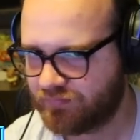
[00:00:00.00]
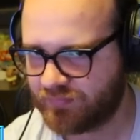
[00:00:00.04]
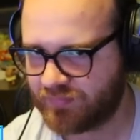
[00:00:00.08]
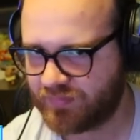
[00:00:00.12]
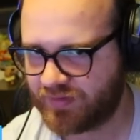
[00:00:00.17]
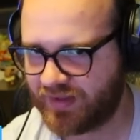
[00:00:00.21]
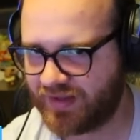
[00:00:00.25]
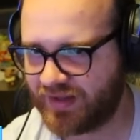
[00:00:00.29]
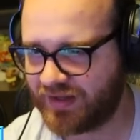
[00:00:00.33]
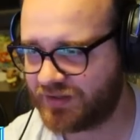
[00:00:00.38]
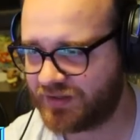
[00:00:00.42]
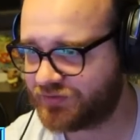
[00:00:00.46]

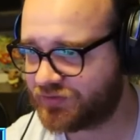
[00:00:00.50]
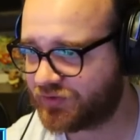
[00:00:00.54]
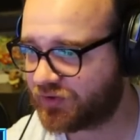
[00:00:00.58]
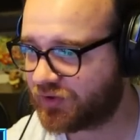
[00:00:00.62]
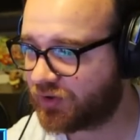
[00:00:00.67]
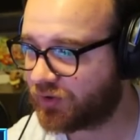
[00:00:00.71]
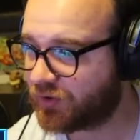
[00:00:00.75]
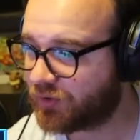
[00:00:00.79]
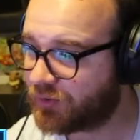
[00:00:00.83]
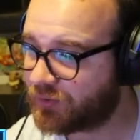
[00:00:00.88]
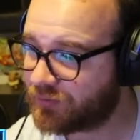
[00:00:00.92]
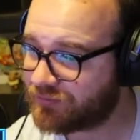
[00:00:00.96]

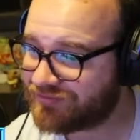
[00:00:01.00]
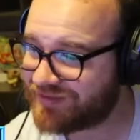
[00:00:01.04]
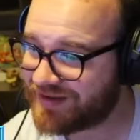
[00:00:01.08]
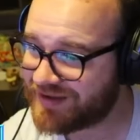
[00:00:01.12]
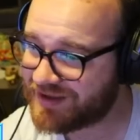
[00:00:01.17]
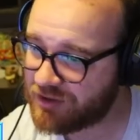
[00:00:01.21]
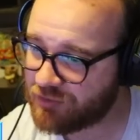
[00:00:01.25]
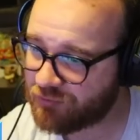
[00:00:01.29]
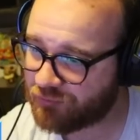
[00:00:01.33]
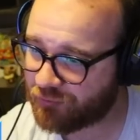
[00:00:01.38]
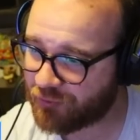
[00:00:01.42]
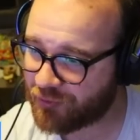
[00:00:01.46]
Altergo, thank
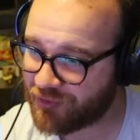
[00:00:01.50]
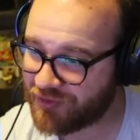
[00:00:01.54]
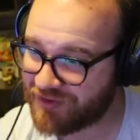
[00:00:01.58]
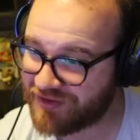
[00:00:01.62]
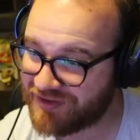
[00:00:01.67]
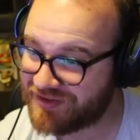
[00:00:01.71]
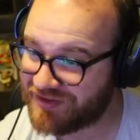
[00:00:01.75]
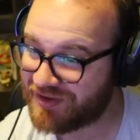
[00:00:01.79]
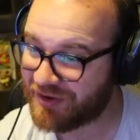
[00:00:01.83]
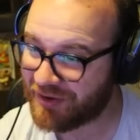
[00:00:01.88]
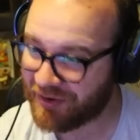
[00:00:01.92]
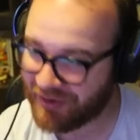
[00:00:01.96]
you for the
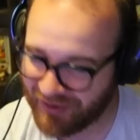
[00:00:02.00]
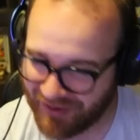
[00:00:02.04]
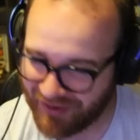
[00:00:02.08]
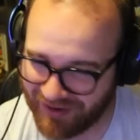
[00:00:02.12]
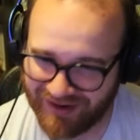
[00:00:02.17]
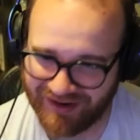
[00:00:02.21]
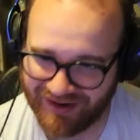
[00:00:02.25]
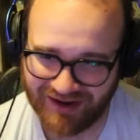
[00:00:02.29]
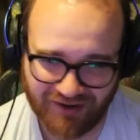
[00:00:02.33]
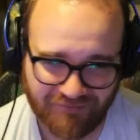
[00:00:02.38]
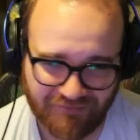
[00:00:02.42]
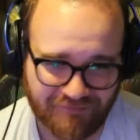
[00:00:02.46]
1.5
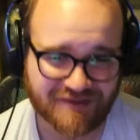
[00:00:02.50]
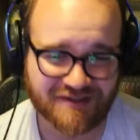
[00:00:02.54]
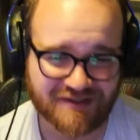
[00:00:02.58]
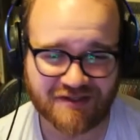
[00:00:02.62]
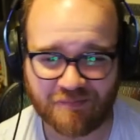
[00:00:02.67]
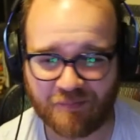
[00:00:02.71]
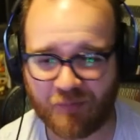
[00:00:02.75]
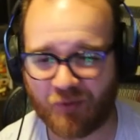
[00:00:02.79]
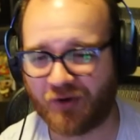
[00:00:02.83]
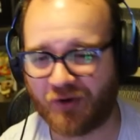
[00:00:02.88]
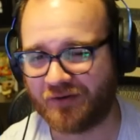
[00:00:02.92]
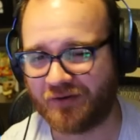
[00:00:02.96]
years of
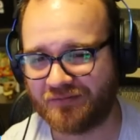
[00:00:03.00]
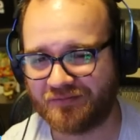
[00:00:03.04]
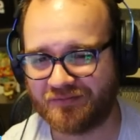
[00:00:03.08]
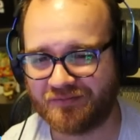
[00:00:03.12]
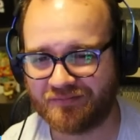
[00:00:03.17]
support.